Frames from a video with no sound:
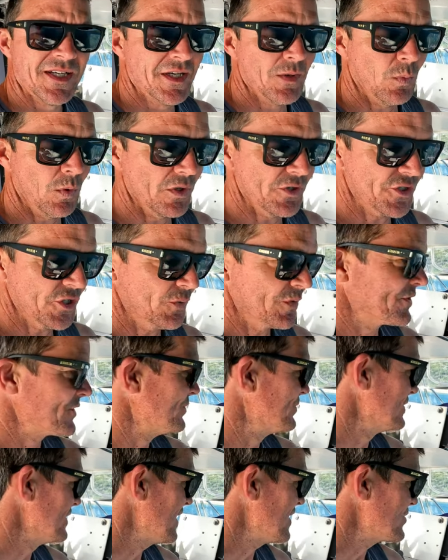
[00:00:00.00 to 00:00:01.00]
while Jill was
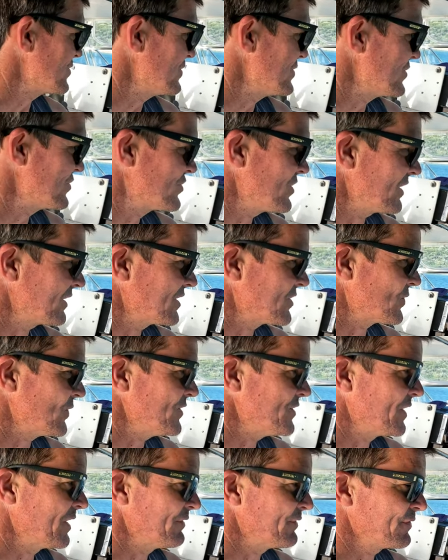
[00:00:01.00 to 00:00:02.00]
doing lunch, I just chucked the
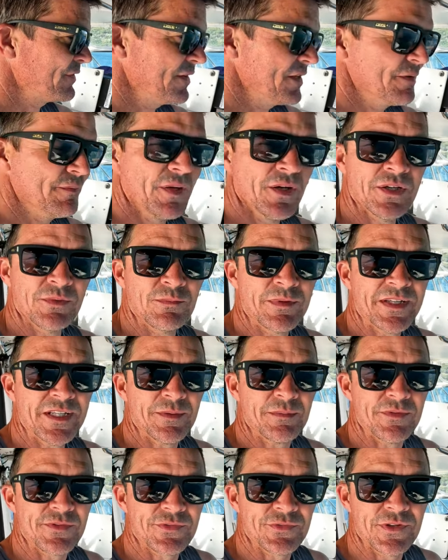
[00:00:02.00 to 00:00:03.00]
squid jig off the front of the boat and we
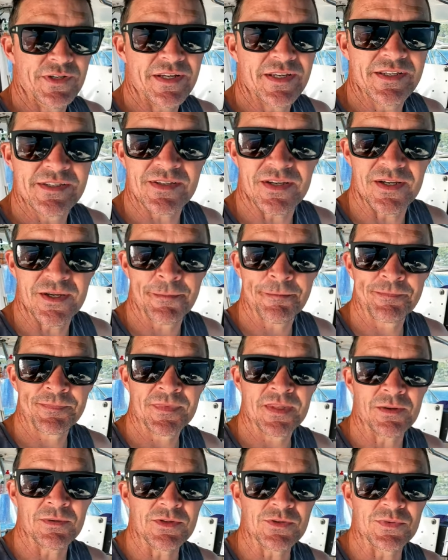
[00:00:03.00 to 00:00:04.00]
ended up with three. So
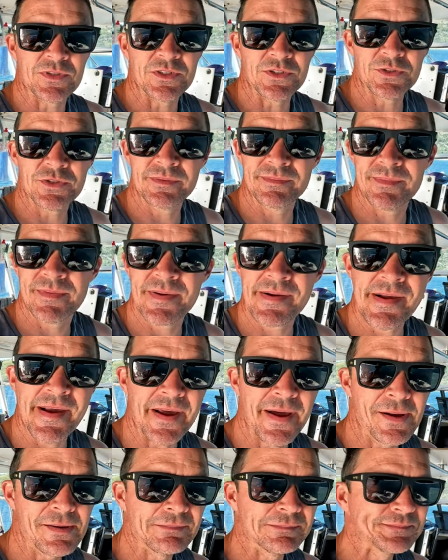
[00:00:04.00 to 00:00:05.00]
that was really good.
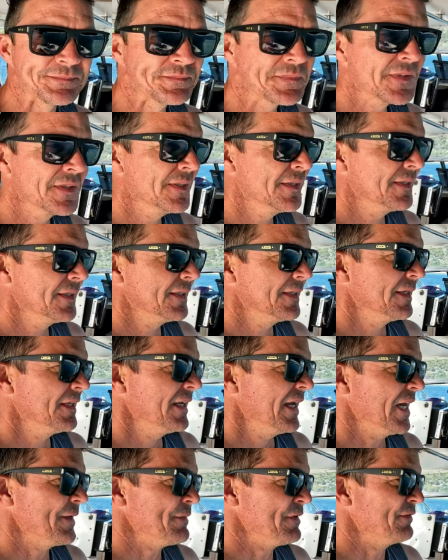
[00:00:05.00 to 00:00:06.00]
Um,
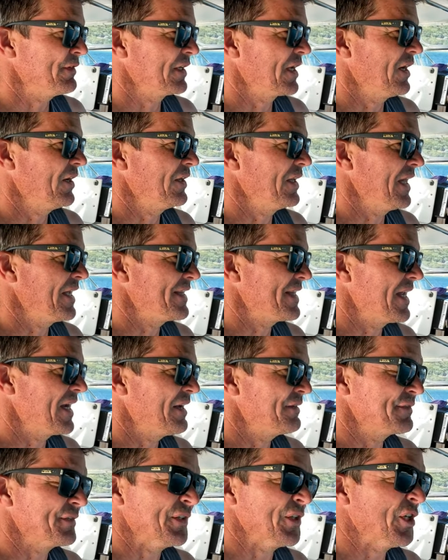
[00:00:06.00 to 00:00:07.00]
had a bit of a go late that
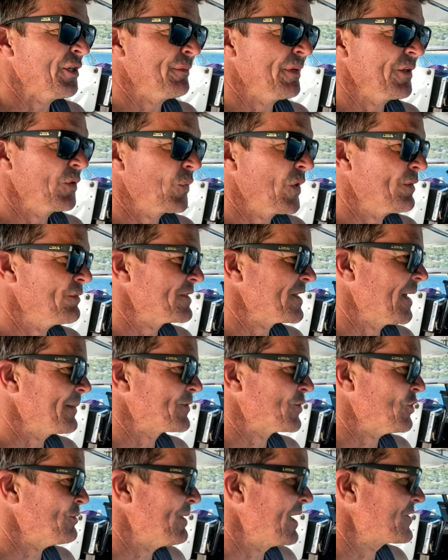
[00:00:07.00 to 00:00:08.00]
afternoon, but the wind was up
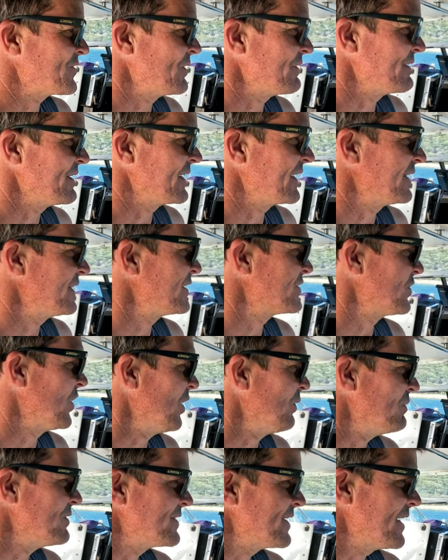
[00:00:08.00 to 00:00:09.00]
too much, I think, and the
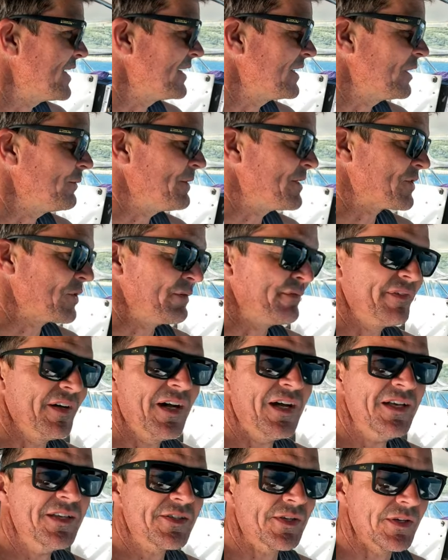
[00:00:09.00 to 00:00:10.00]
tide was out a little bit too
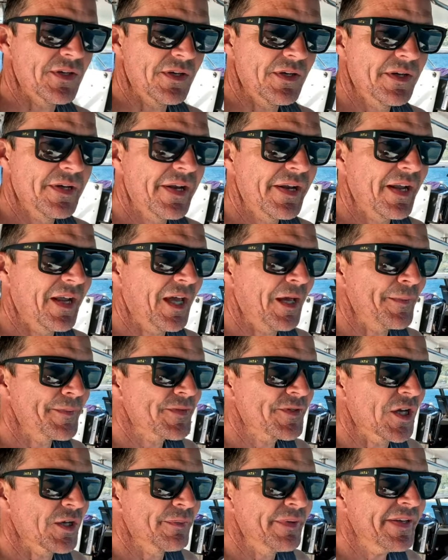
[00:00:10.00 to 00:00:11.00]
far, so um,
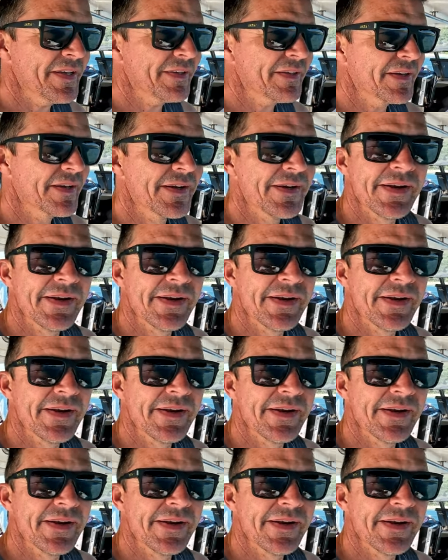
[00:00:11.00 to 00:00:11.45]
so be it.